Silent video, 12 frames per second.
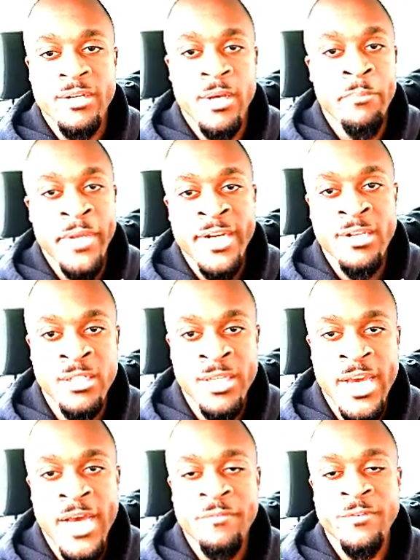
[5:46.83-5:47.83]
immediately
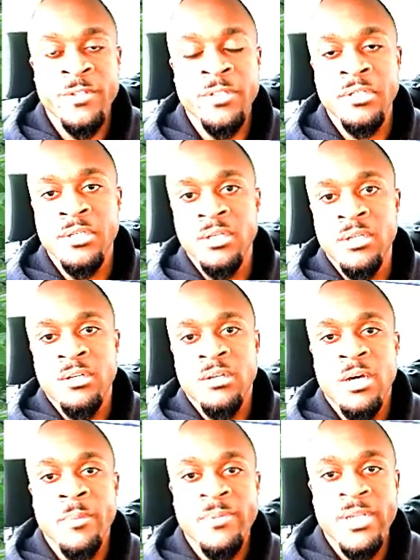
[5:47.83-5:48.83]
after
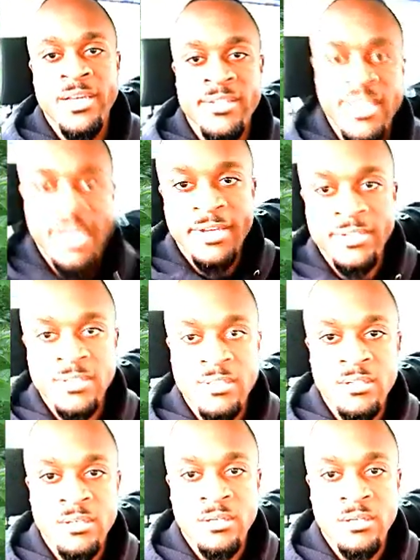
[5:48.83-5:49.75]
a place has